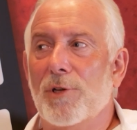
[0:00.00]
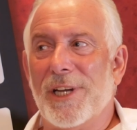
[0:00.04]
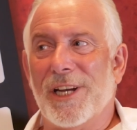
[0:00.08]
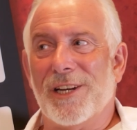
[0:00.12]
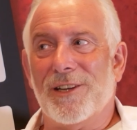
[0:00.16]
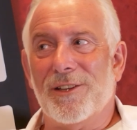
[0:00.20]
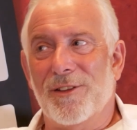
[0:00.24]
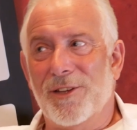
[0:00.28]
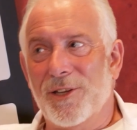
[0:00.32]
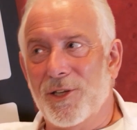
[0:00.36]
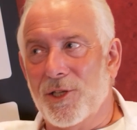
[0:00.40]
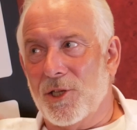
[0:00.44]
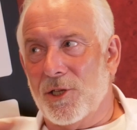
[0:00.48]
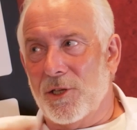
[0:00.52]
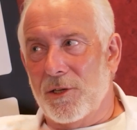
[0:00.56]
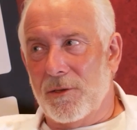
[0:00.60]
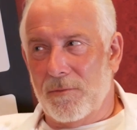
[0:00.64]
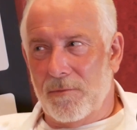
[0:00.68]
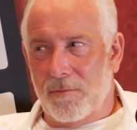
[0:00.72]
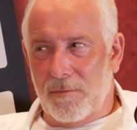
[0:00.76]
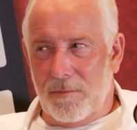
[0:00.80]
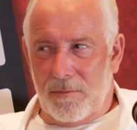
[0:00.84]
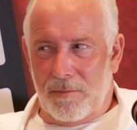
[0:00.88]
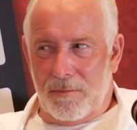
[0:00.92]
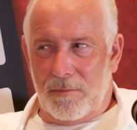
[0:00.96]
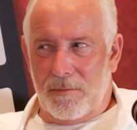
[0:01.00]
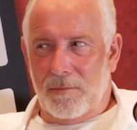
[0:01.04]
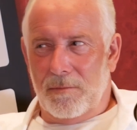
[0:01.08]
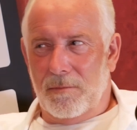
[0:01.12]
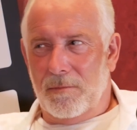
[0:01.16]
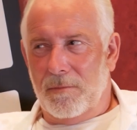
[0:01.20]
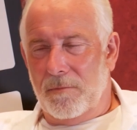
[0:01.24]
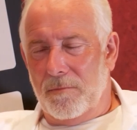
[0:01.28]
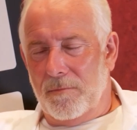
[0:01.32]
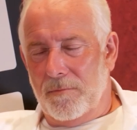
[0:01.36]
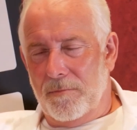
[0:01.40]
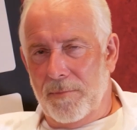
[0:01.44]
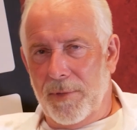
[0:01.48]
out of this,
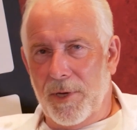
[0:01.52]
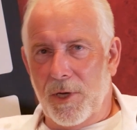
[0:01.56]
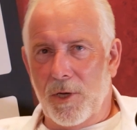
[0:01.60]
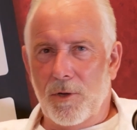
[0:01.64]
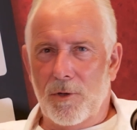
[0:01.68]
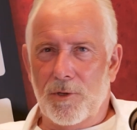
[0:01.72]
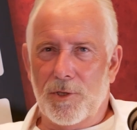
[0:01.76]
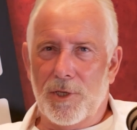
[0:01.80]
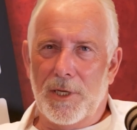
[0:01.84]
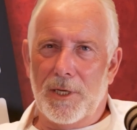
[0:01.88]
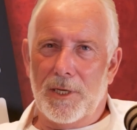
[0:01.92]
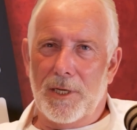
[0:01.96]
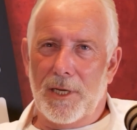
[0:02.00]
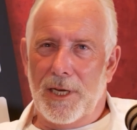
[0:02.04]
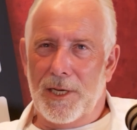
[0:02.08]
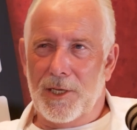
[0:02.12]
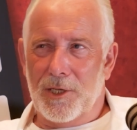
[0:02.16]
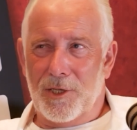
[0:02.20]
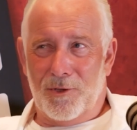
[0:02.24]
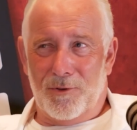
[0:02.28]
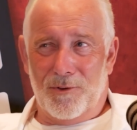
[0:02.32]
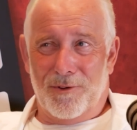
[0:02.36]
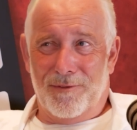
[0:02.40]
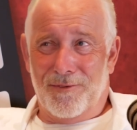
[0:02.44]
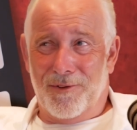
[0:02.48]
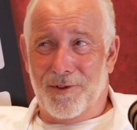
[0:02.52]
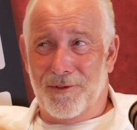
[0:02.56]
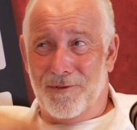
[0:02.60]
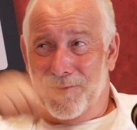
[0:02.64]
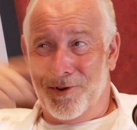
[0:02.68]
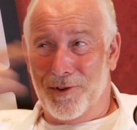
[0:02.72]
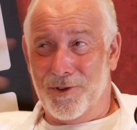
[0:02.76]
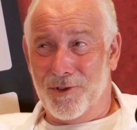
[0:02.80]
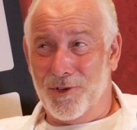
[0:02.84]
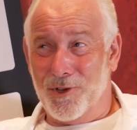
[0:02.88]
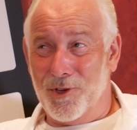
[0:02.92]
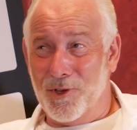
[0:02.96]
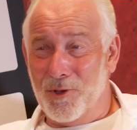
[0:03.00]
because it sort of
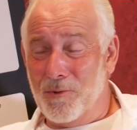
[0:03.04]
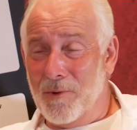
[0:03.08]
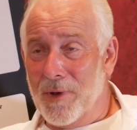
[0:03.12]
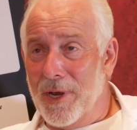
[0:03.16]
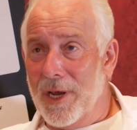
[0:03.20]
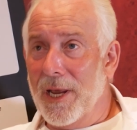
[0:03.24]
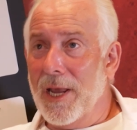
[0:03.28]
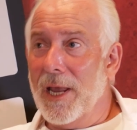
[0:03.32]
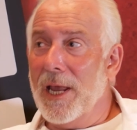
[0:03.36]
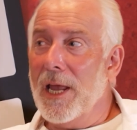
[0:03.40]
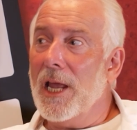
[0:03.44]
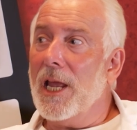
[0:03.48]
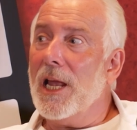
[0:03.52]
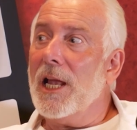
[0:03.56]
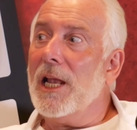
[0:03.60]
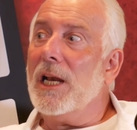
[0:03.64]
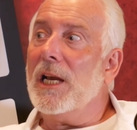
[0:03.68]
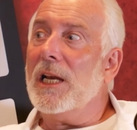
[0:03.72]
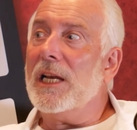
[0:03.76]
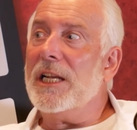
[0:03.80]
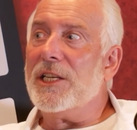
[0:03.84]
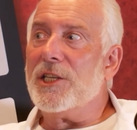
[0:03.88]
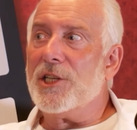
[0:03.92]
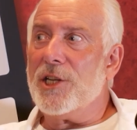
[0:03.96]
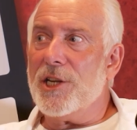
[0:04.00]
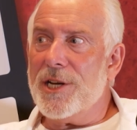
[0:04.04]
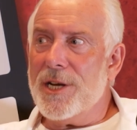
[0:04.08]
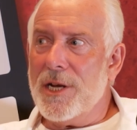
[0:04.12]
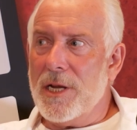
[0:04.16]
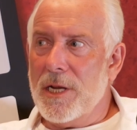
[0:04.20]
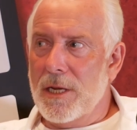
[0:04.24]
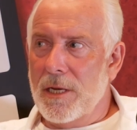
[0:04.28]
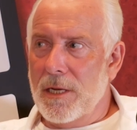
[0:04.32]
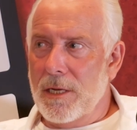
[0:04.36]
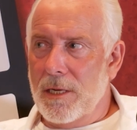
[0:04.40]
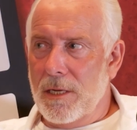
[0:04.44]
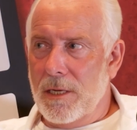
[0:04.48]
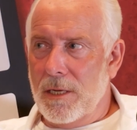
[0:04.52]
goes the other way, listen.
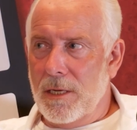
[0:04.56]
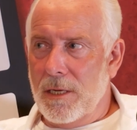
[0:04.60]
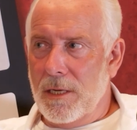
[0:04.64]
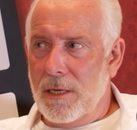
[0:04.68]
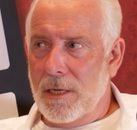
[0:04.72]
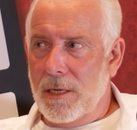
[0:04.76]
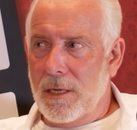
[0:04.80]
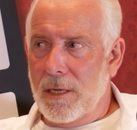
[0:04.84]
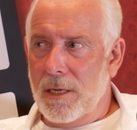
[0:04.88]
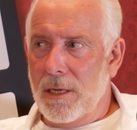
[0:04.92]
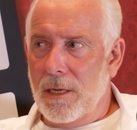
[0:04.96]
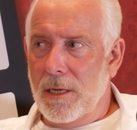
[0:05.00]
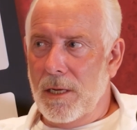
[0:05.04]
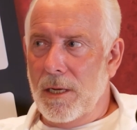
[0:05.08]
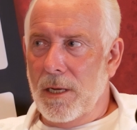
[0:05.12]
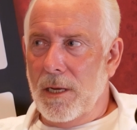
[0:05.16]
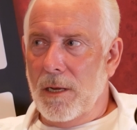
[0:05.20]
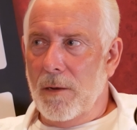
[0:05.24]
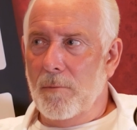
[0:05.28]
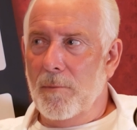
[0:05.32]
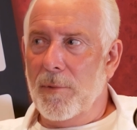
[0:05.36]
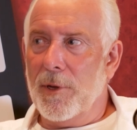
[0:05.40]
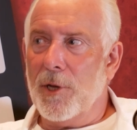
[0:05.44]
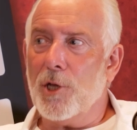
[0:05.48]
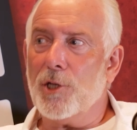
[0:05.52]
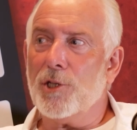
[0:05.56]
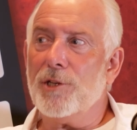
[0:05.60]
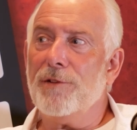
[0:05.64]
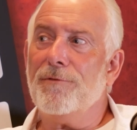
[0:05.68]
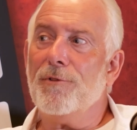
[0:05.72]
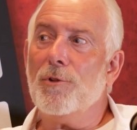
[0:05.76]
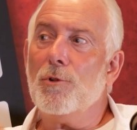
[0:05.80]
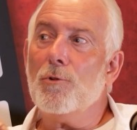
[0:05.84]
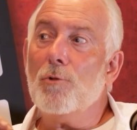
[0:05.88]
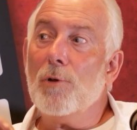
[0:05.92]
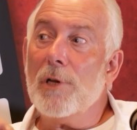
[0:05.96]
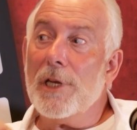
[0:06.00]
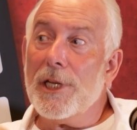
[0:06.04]
Because if
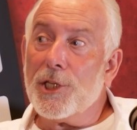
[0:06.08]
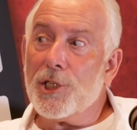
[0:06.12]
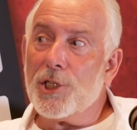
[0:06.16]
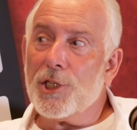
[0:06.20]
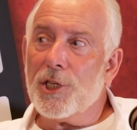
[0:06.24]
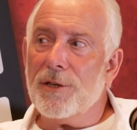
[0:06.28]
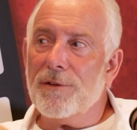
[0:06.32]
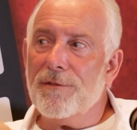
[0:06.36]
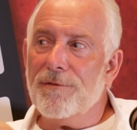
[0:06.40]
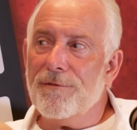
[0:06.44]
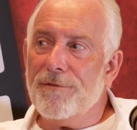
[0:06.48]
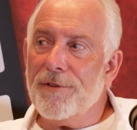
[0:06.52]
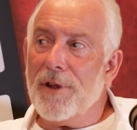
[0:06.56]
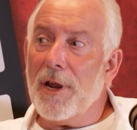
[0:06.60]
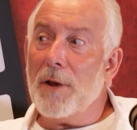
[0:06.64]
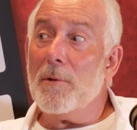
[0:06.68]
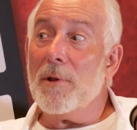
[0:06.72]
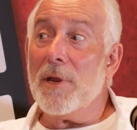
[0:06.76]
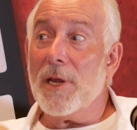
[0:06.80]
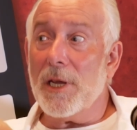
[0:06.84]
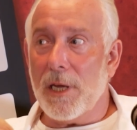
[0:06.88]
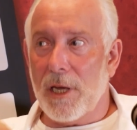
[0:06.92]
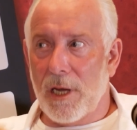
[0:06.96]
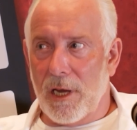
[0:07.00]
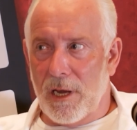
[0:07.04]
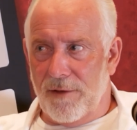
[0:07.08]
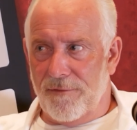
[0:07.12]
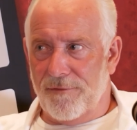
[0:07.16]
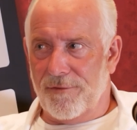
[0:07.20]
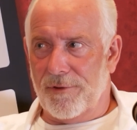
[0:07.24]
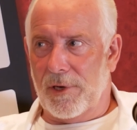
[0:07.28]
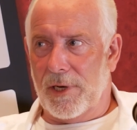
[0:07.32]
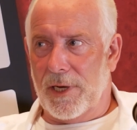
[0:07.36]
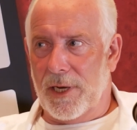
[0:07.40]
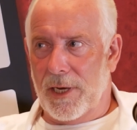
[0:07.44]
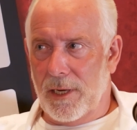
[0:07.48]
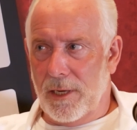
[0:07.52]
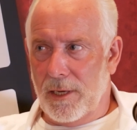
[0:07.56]
you listen very
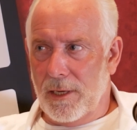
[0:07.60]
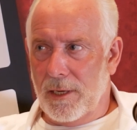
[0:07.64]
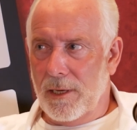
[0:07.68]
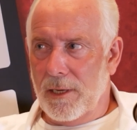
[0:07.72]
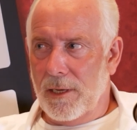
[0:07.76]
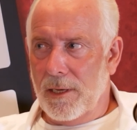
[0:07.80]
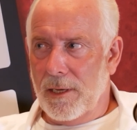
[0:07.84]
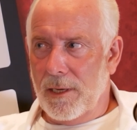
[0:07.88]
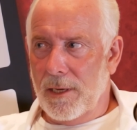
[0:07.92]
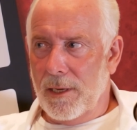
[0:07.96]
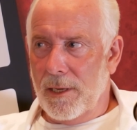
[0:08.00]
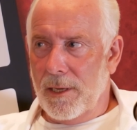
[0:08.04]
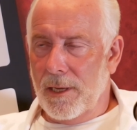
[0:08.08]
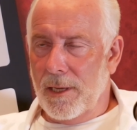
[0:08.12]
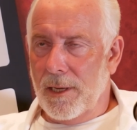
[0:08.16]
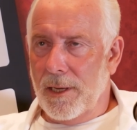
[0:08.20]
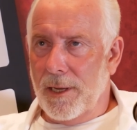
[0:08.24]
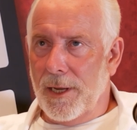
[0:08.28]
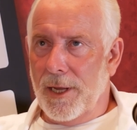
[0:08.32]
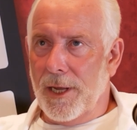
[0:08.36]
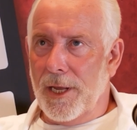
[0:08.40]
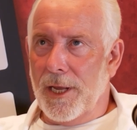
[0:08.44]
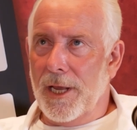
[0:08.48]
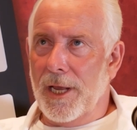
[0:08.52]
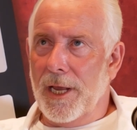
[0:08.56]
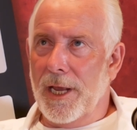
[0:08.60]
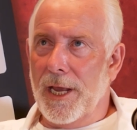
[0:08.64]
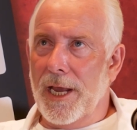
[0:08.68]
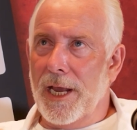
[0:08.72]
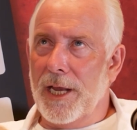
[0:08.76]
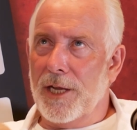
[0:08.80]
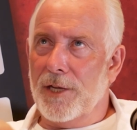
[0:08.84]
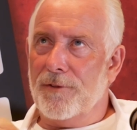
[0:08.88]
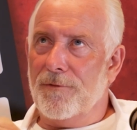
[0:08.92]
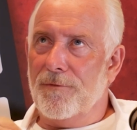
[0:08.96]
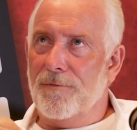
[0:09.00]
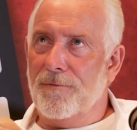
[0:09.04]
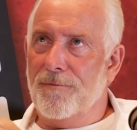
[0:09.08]
carefully,
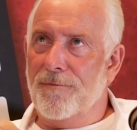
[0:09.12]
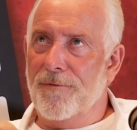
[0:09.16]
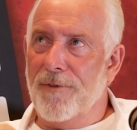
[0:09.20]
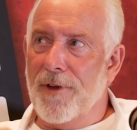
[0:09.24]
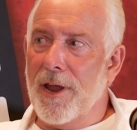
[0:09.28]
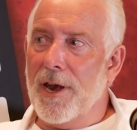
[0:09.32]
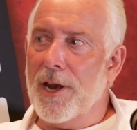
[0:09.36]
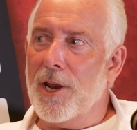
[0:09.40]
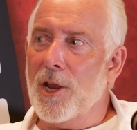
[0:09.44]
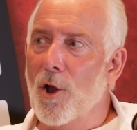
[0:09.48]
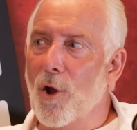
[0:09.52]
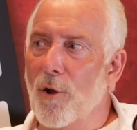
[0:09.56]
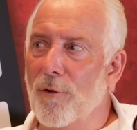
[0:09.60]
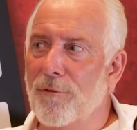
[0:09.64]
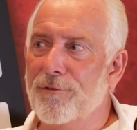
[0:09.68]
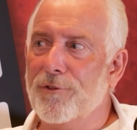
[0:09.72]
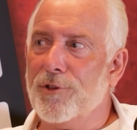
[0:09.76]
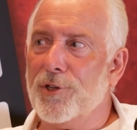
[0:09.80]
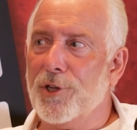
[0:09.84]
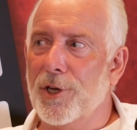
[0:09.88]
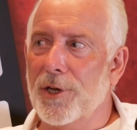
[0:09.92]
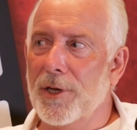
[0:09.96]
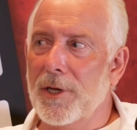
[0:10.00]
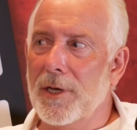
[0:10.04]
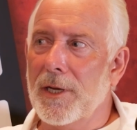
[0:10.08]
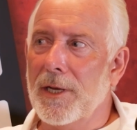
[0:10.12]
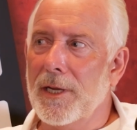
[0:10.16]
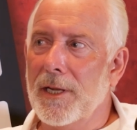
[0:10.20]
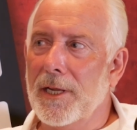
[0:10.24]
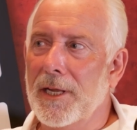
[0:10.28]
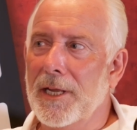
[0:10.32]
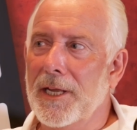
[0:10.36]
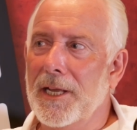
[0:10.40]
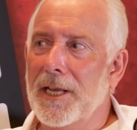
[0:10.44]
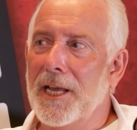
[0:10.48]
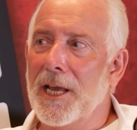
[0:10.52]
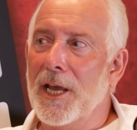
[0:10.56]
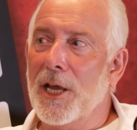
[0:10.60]
it's very often
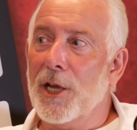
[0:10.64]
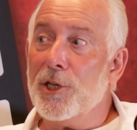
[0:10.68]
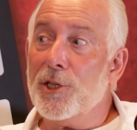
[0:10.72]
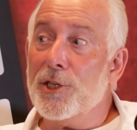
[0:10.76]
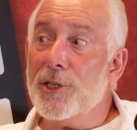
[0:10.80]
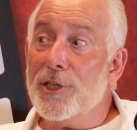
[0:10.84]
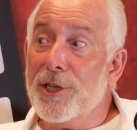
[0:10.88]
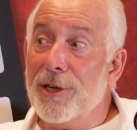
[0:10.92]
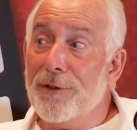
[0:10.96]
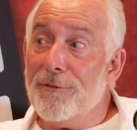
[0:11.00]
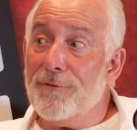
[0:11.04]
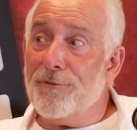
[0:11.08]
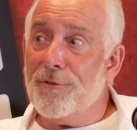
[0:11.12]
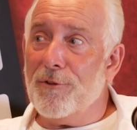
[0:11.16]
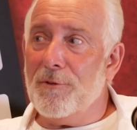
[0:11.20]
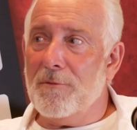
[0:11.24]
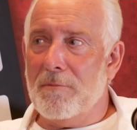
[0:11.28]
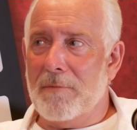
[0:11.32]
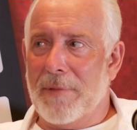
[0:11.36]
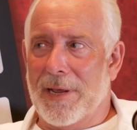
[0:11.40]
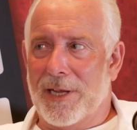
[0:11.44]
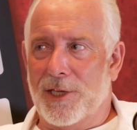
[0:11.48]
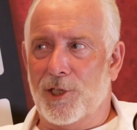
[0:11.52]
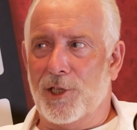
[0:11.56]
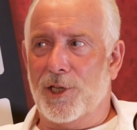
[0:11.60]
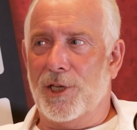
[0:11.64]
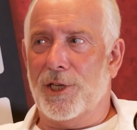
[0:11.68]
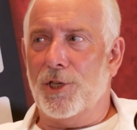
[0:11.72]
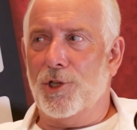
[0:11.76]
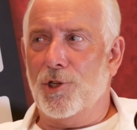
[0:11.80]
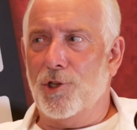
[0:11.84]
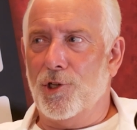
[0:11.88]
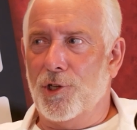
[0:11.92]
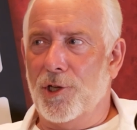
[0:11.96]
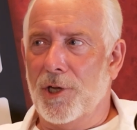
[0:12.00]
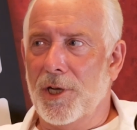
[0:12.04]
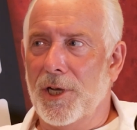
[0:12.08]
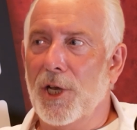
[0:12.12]
a different
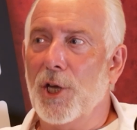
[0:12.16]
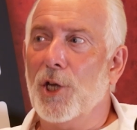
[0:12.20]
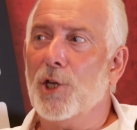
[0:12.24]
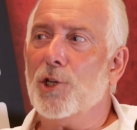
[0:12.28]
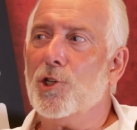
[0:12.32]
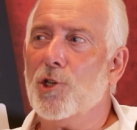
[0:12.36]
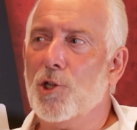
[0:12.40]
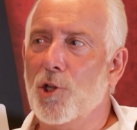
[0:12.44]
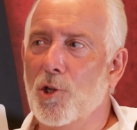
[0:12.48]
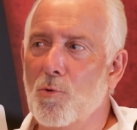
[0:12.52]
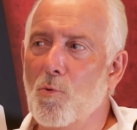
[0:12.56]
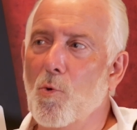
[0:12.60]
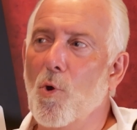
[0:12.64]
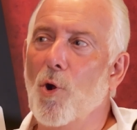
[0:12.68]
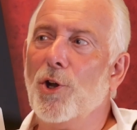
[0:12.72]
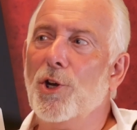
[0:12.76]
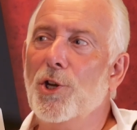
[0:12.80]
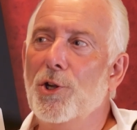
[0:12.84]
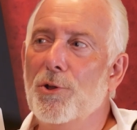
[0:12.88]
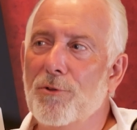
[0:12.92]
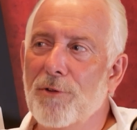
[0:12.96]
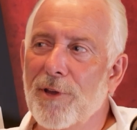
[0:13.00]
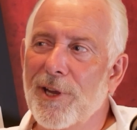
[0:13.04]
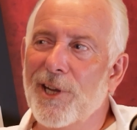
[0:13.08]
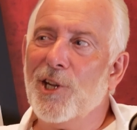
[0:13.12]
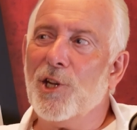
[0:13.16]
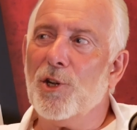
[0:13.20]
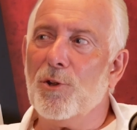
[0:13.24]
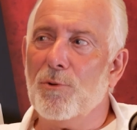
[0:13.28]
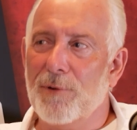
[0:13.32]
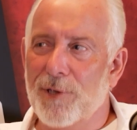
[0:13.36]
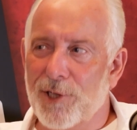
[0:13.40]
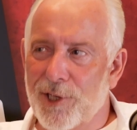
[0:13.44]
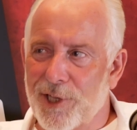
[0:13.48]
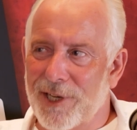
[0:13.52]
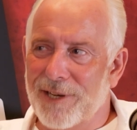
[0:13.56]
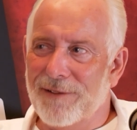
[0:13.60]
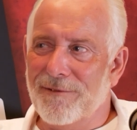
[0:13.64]
message to the one you think you're
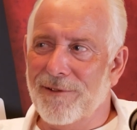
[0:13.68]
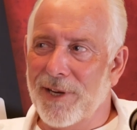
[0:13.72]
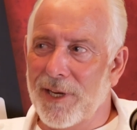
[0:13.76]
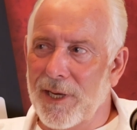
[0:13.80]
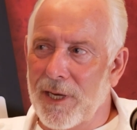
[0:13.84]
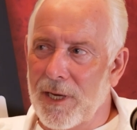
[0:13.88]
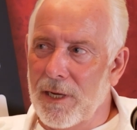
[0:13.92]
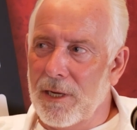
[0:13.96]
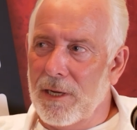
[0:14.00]
receiving.